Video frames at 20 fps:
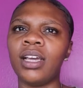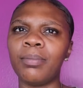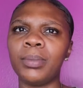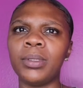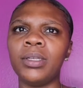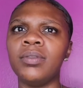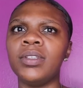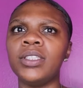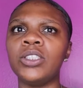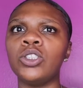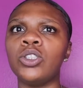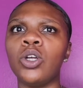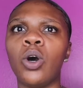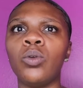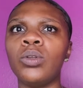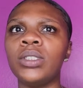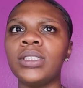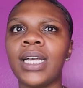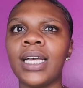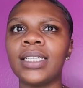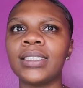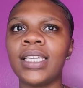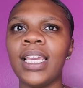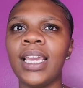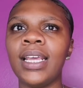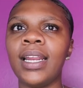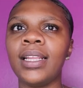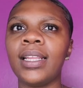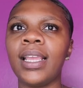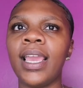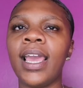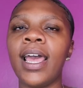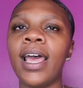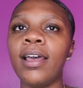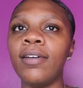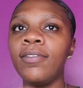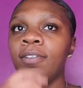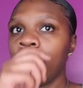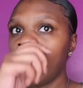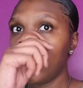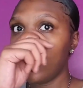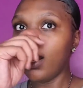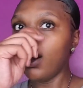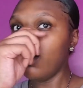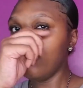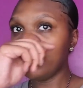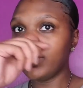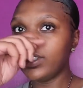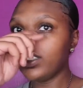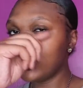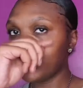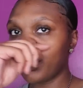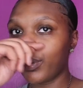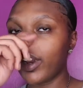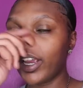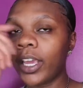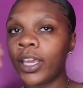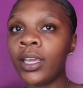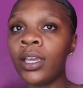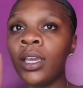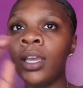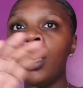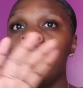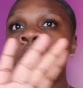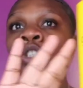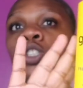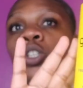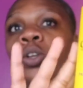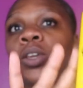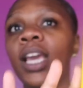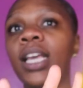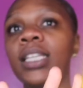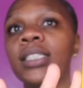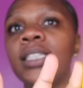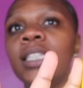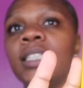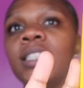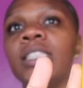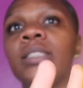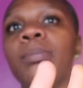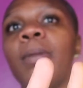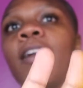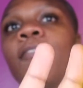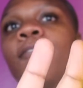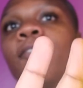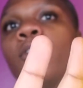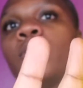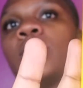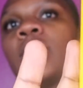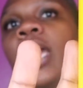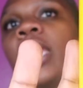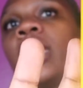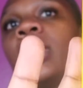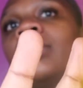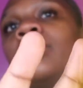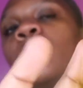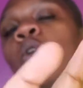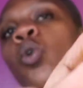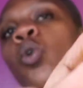I believe this is the only size can that they have of this spray. So yes, this is my first item